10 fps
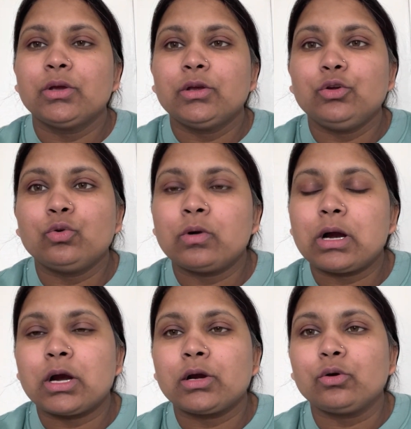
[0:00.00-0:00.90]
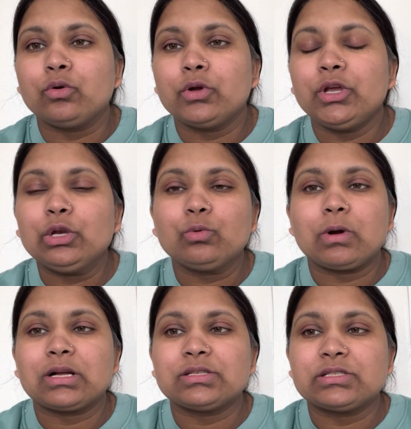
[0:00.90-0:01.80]
you are going to
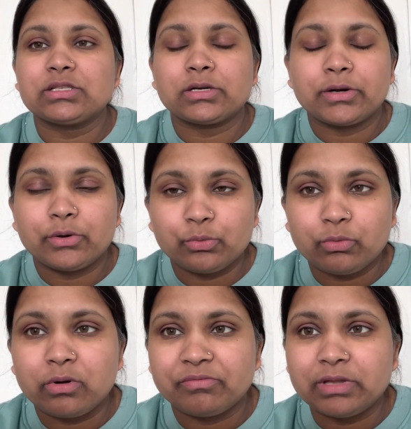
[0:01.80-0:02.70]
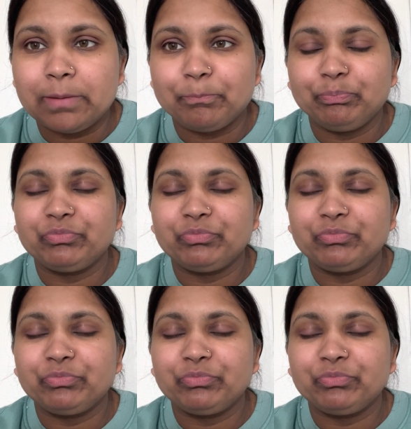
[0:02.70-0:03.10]
answer 2 of them.